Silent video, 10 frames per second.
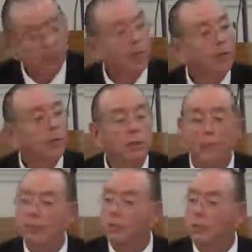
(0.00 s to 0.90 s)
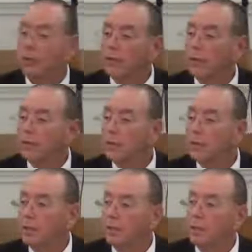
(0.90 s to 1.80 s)
I'm not going to list all the things
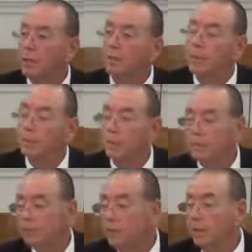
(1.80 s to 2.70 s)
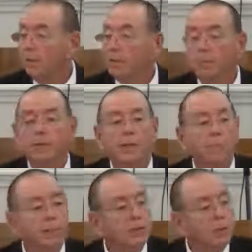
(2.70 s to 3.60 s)
that tempt young people, as many of them
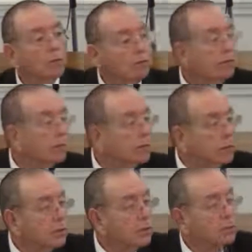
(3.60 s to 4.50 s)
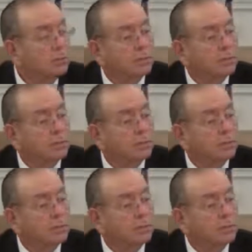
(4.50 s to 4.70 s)
tempt us old folks too.